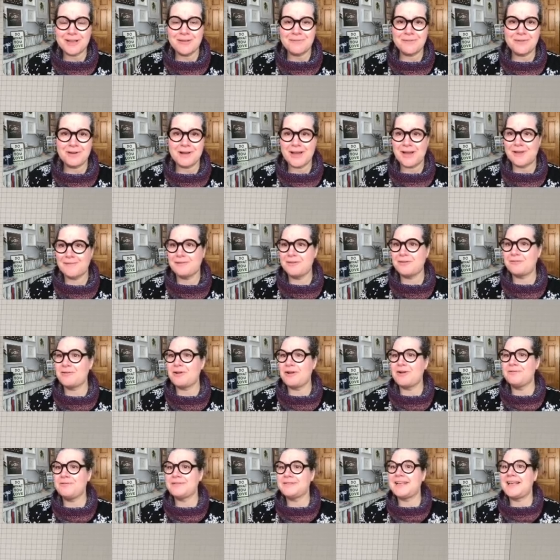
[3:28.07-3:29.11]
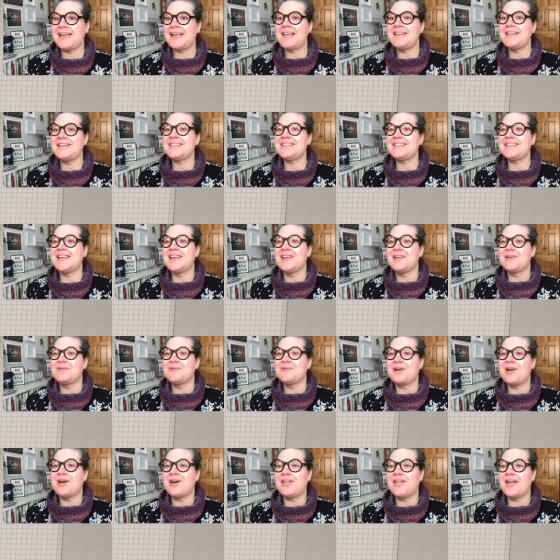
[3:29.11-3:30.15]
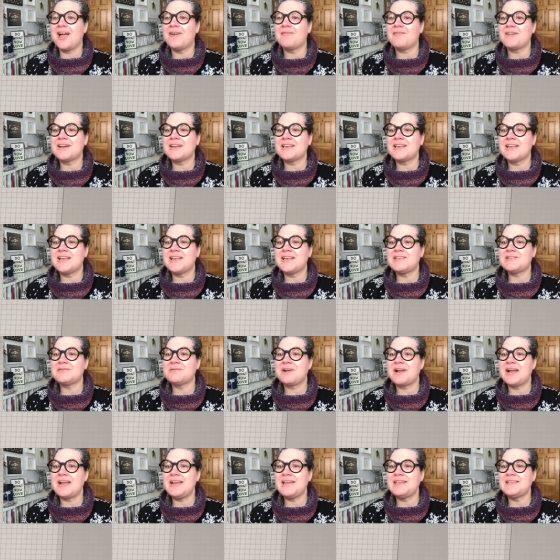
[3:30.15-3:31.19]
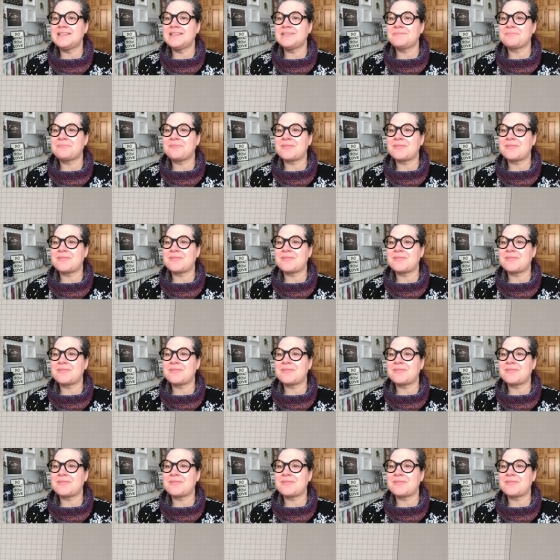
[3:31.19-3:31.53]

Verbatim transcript: if you're having rough days. We all have our days, right?